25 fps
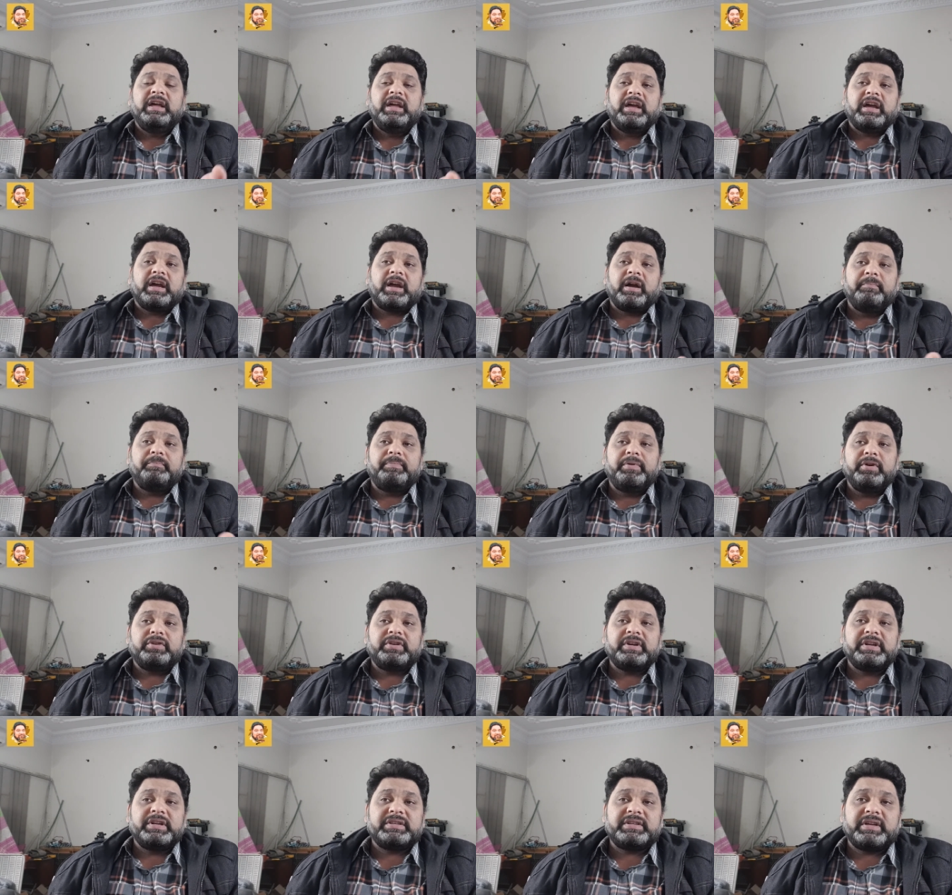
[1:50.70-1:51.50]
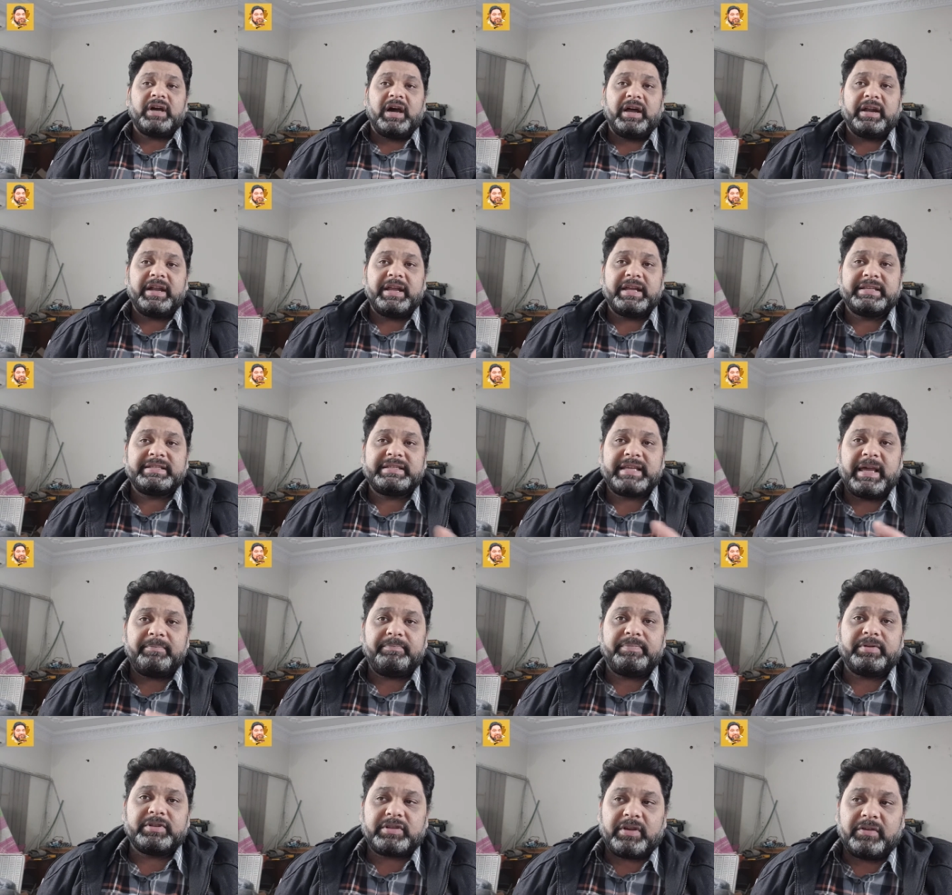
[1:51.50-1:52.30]
computers are
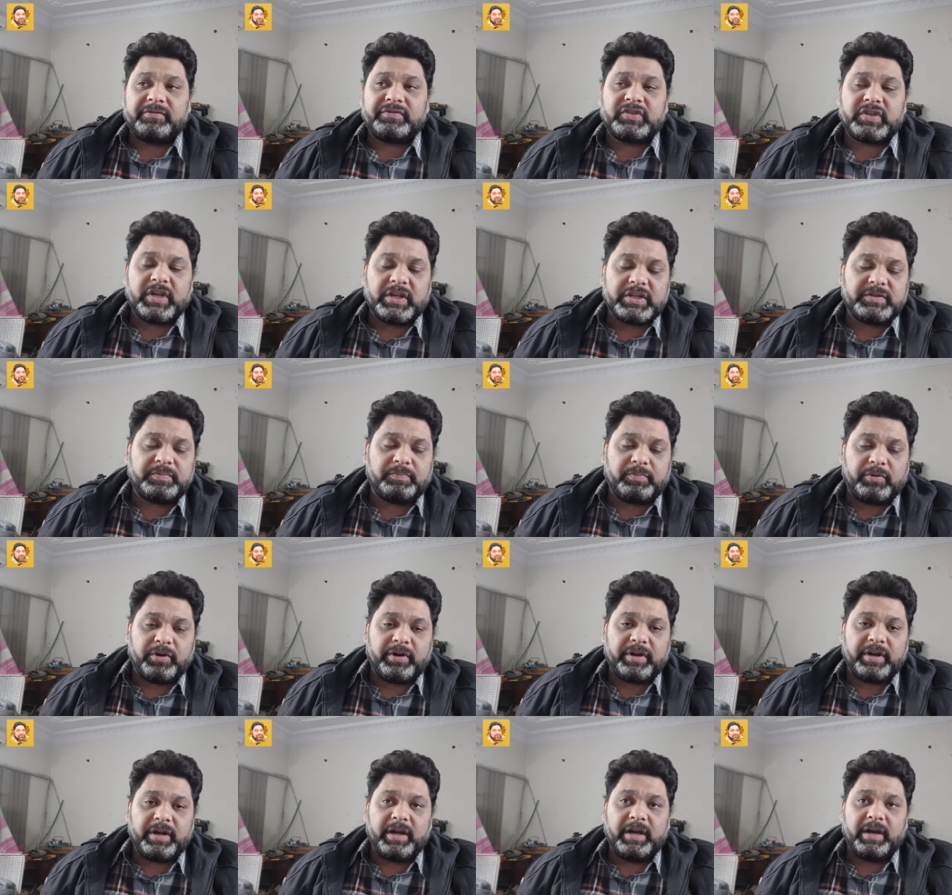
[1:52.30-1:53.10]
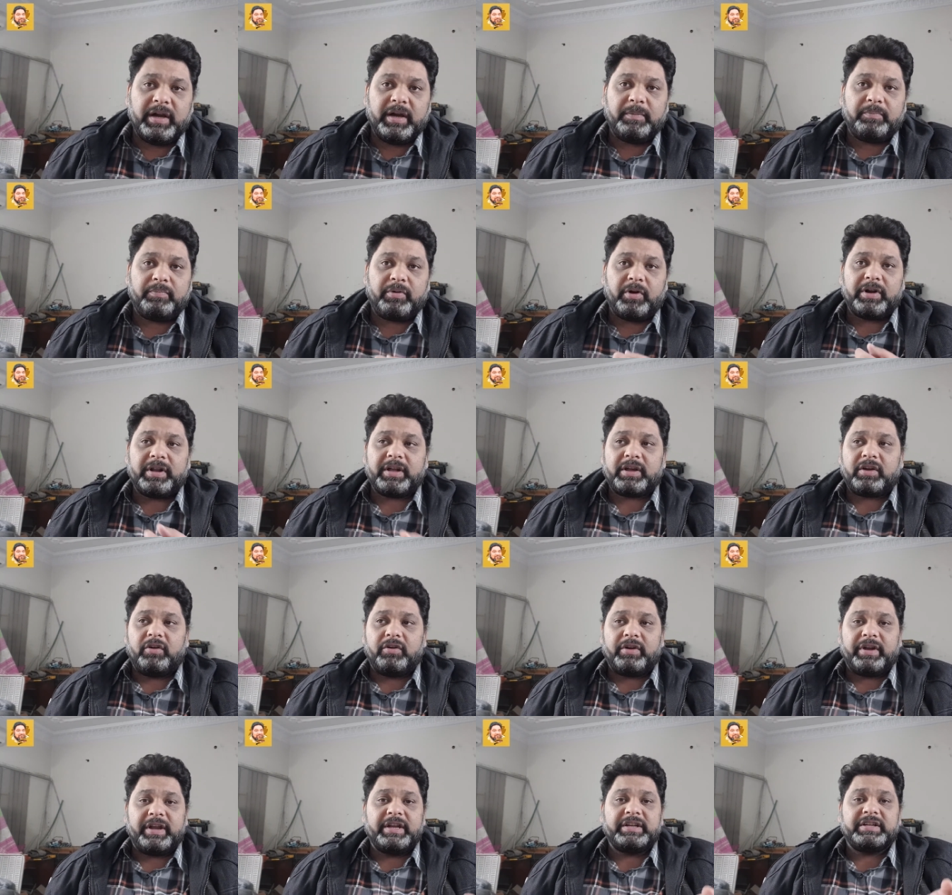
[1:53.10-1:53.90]
examples of such
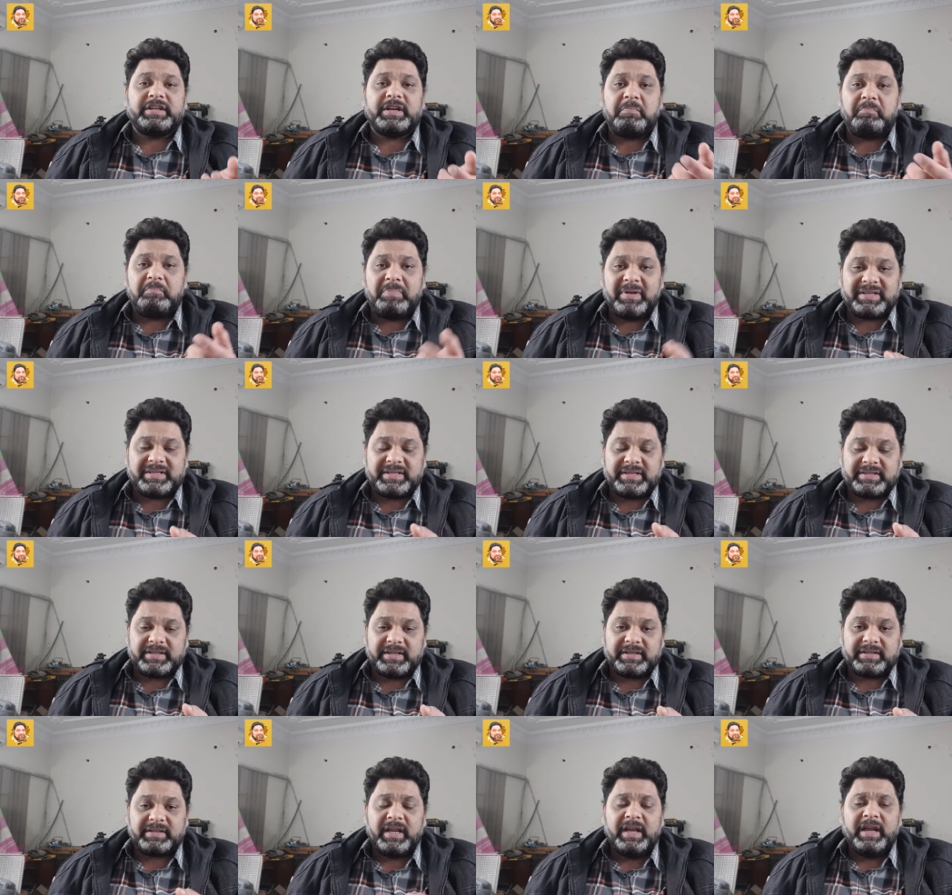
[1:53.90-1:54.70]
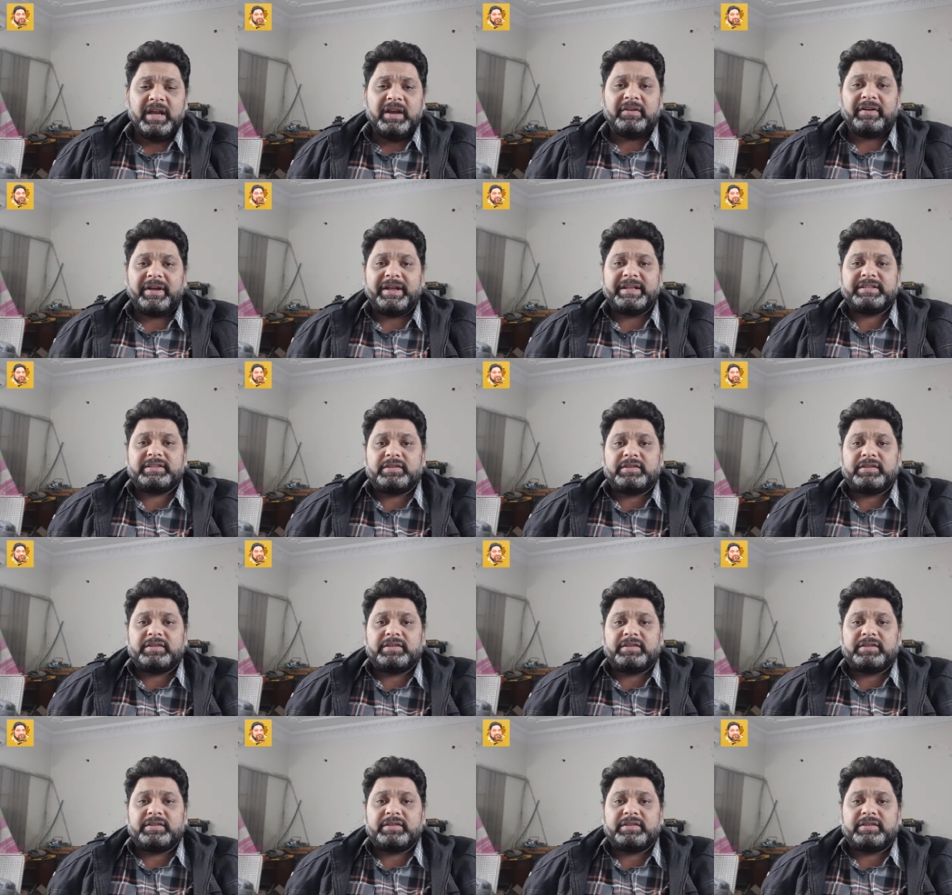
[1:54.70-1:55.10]
product-oriented businesses, right?